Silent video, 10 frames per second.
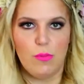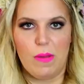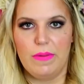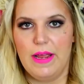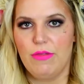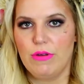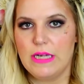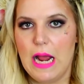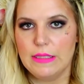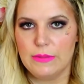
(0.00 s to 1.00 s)
You may play it 3
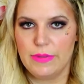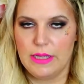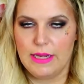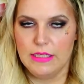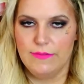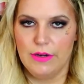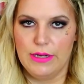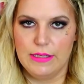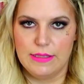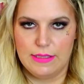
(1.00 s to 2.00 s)
times and be like, it's
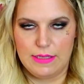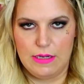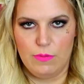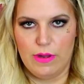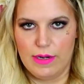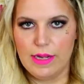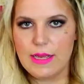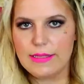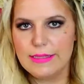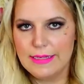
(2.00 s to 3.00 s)
very consistent in what it
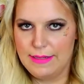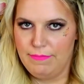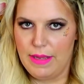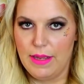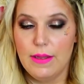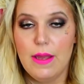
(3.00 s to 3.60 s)
is. Meh.